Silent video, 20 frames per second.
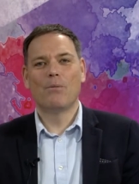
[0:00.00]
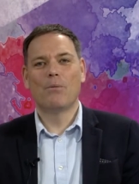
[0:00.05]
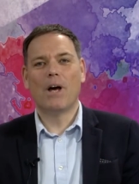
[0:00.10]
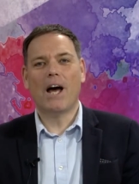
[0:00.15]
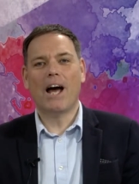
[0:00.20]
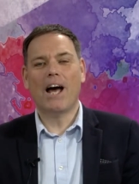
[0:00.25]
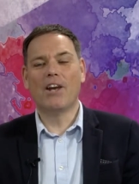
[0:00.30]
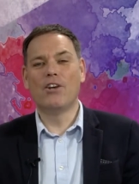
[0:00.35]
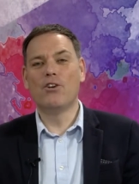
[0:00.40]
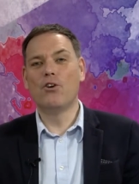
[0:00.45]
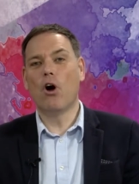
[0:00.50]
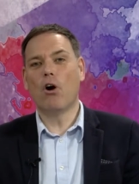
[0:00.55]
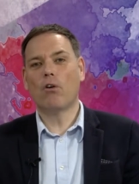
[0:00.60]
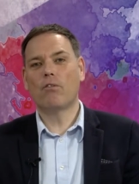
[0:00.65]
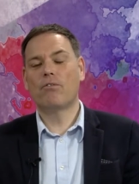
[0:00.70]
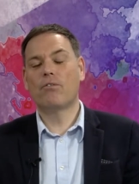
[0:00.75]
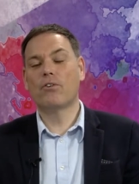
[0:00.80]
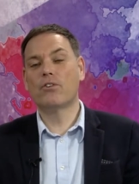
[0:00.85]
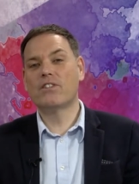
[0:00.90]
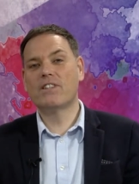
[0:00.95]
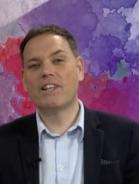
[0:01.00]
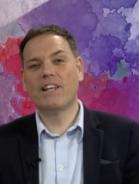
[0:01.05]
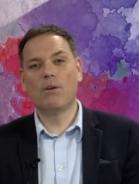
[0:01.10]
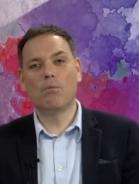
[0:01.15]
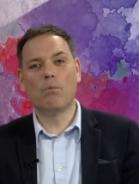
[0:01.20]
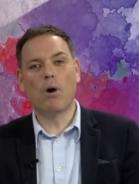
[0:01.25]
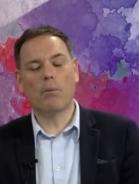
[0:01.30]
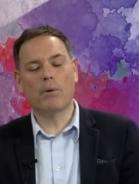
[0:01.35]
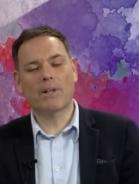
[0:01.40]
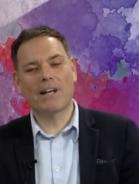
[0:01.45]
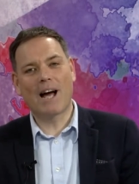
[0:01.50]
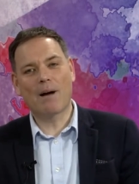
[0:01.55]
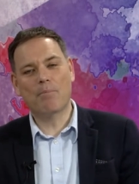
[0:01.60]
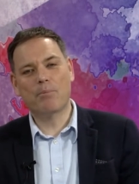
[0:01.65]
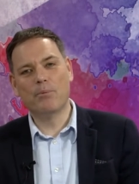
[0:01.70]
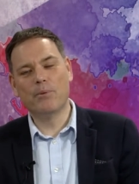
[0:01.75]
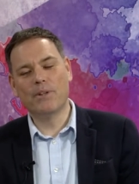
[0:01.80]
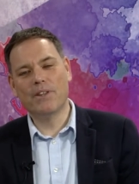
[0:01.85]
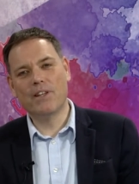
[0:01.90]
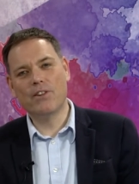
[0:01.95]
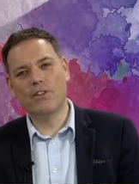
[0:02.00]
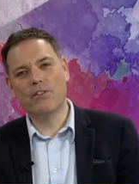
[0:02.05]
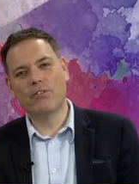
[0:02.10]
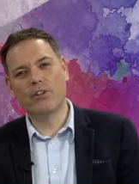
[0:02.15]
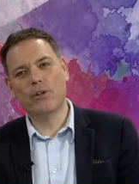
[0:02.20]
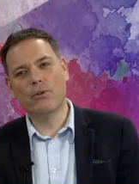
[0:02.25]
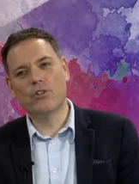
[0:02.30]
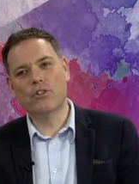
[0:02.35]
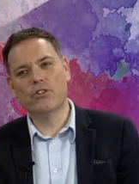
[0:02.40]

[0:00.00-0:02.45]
not foreseeing what would happen within the future.